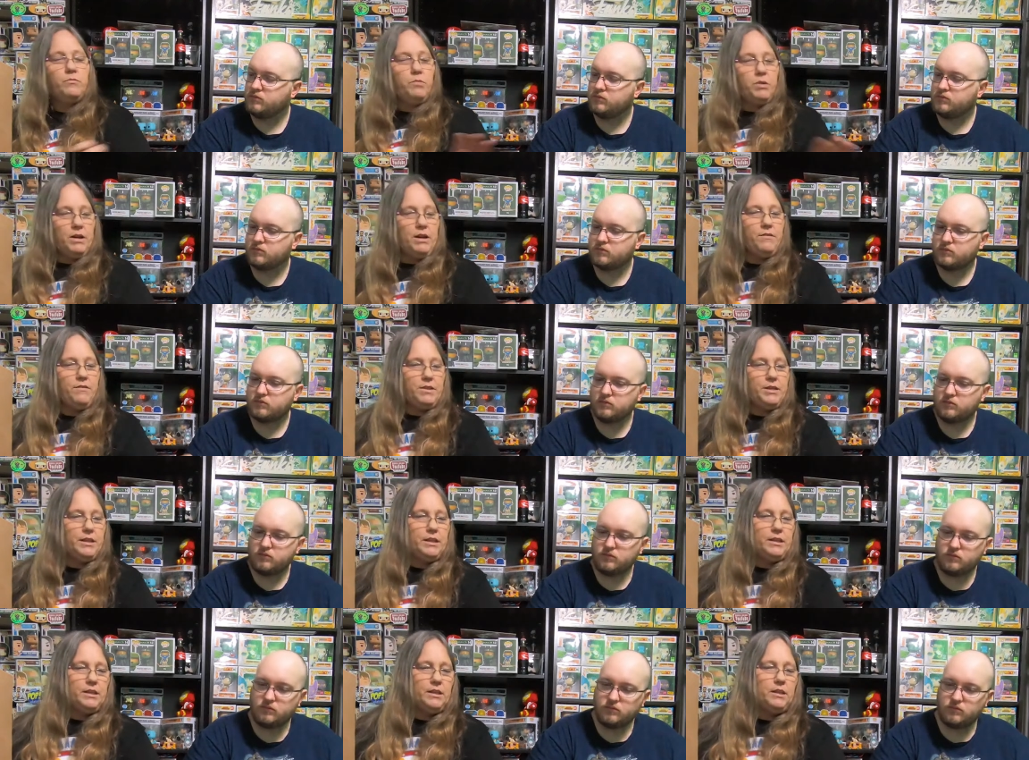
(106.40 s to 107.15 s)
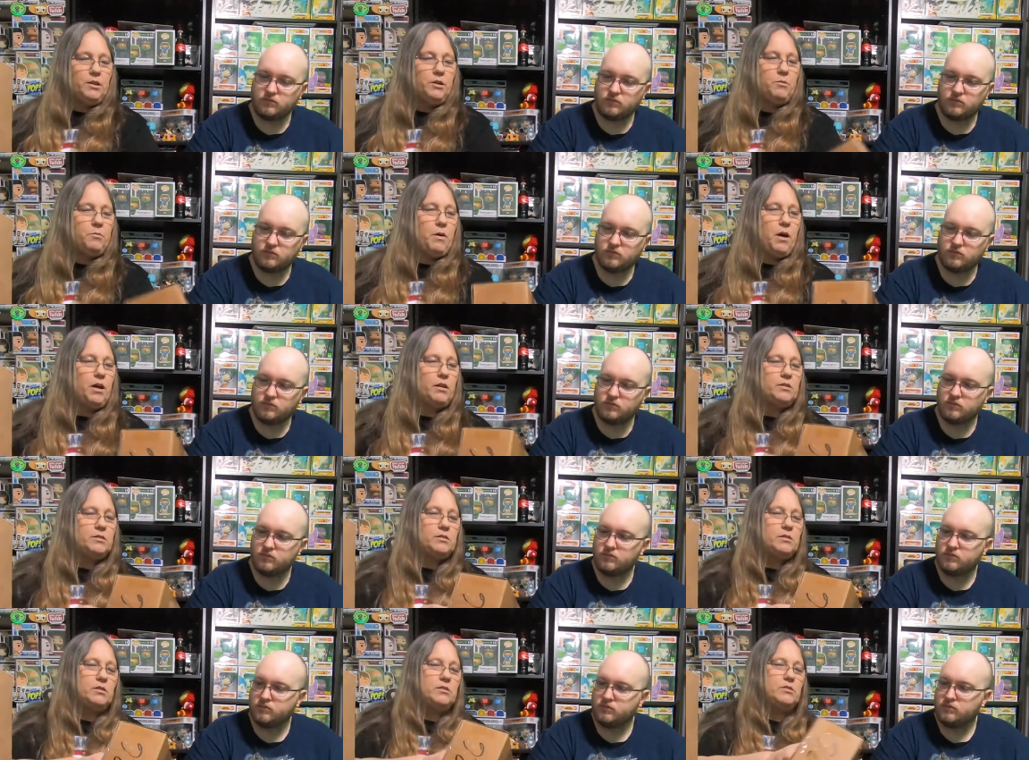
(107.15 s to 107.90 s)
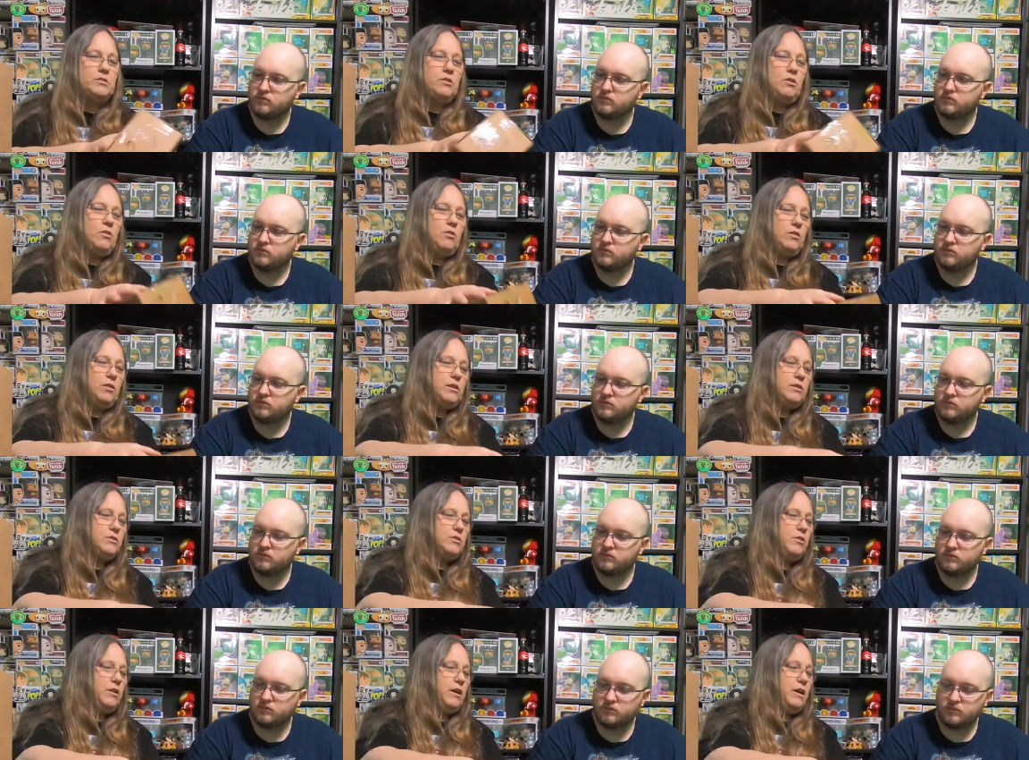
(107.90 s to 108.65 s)
Speaker 1: put everything in the little box. So
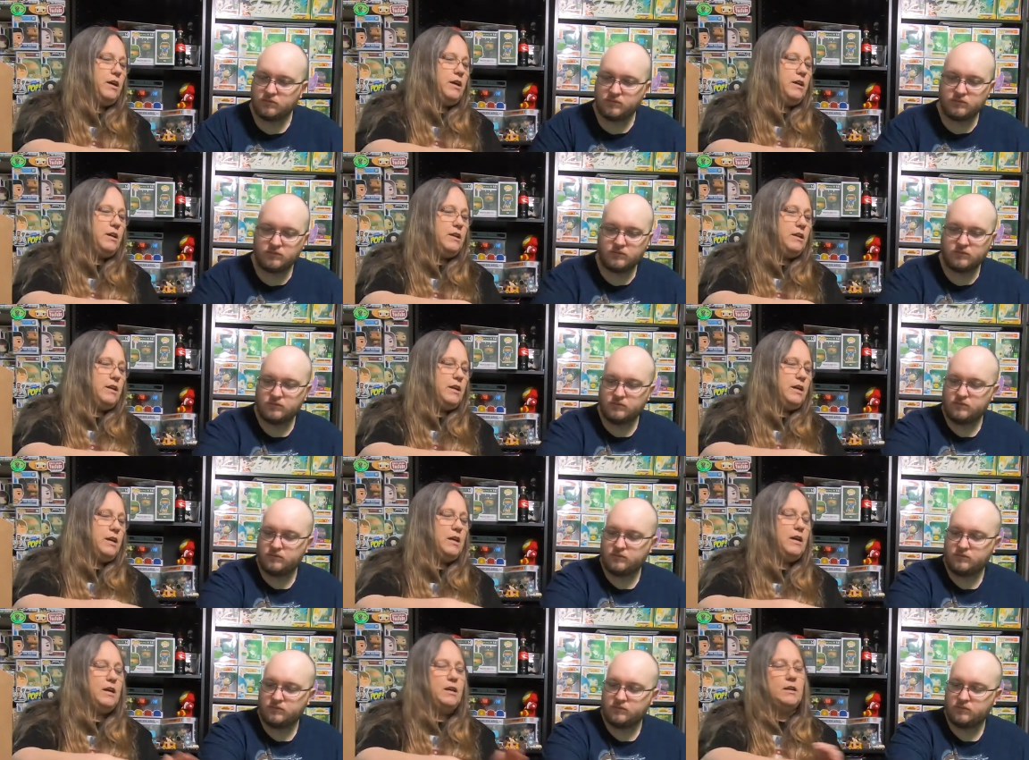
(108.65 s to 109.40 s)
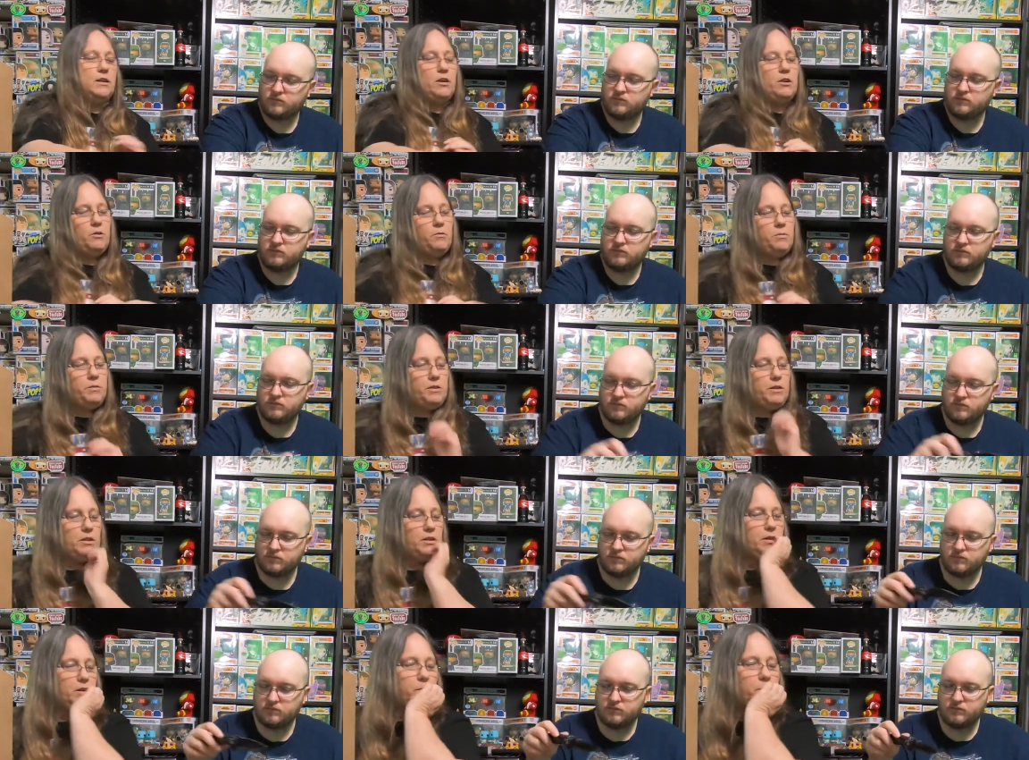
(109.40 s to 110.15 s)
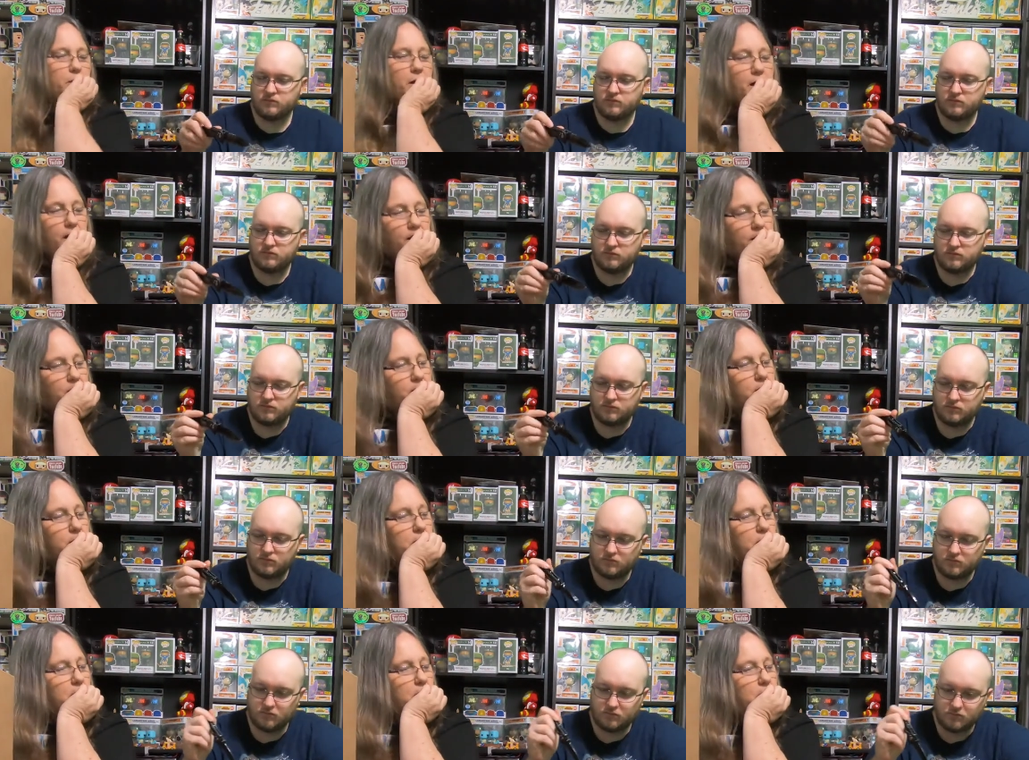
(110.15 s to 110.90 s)
let's go ahead and cut open the little
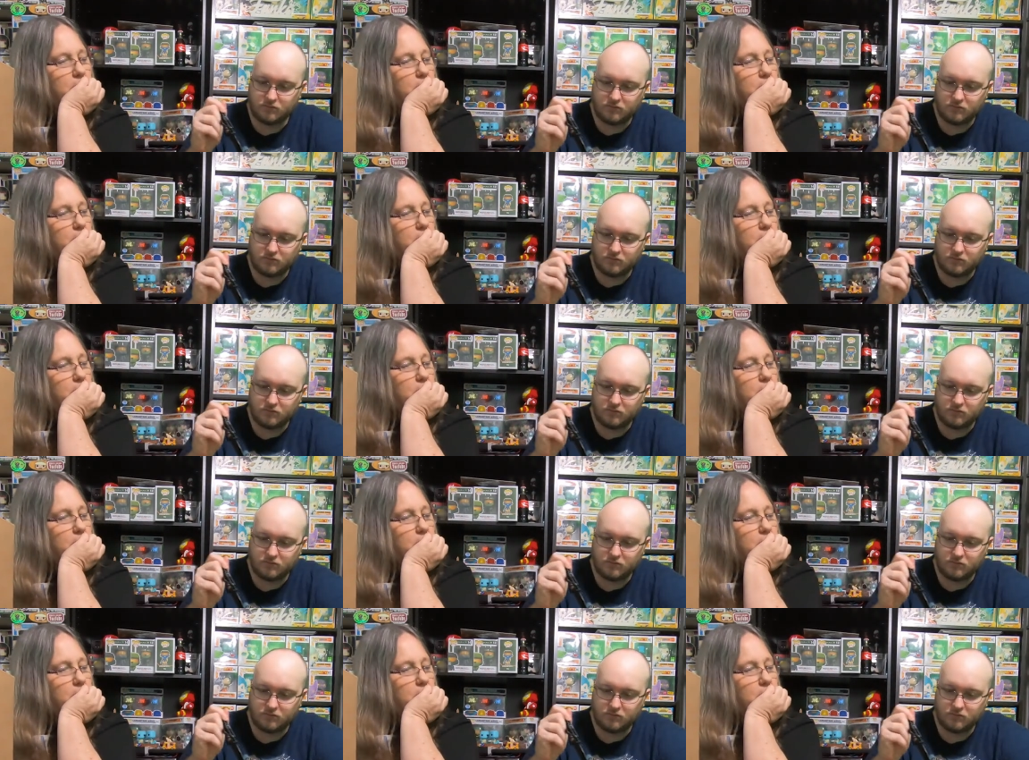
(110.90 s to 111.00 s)
box.